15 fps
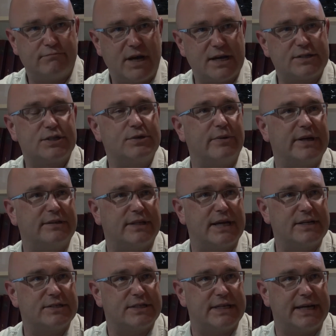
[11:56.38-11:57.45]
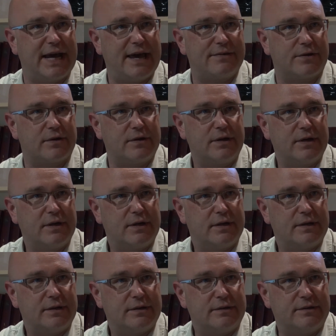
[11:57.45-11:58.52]
us doing things together
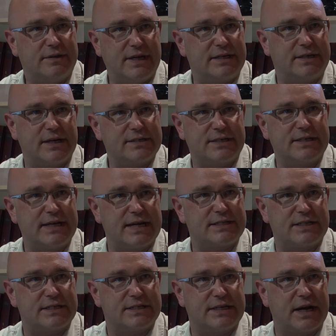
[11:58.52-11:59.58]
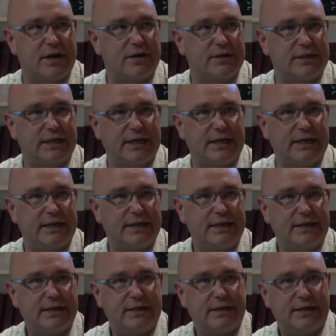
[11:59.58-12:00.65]
that doesn't
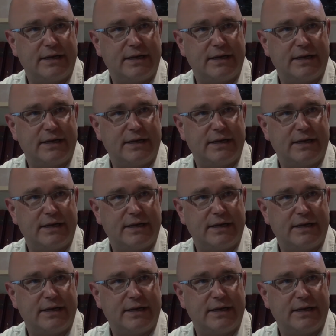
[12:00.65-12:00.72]
necessarily